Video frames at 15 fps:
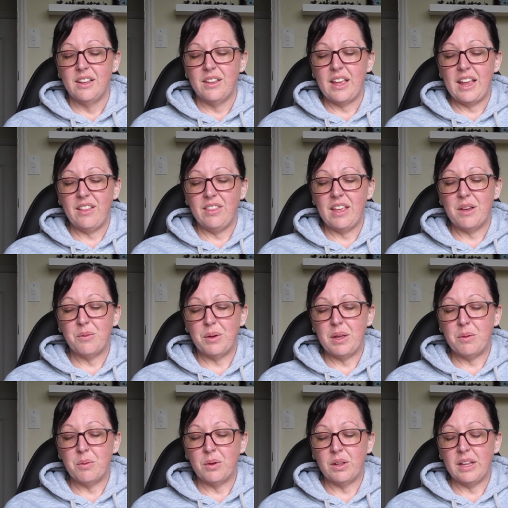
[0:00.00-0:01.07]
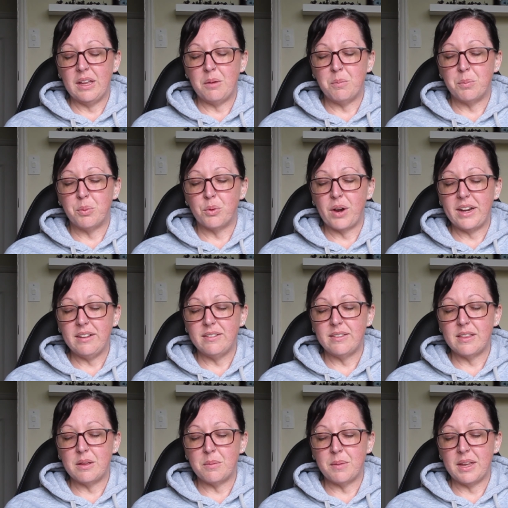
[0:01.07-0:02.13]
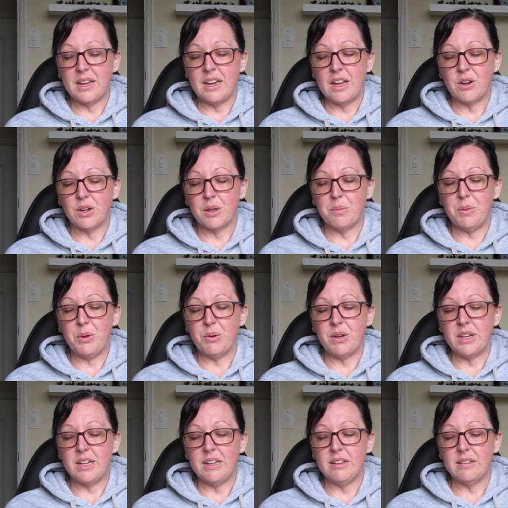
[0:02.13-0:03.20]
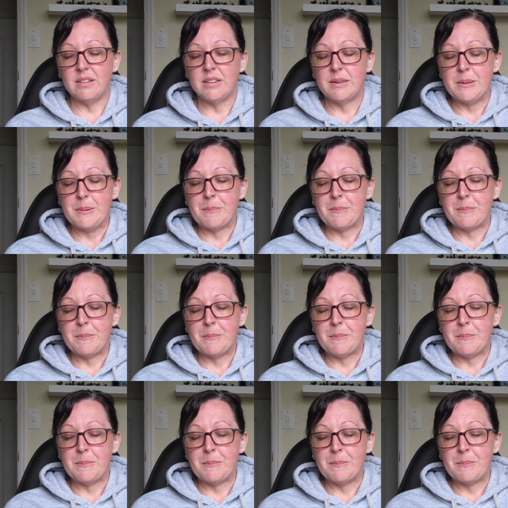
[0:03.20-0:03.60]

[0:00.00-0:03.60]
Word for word: and that we will embrace them in our communities.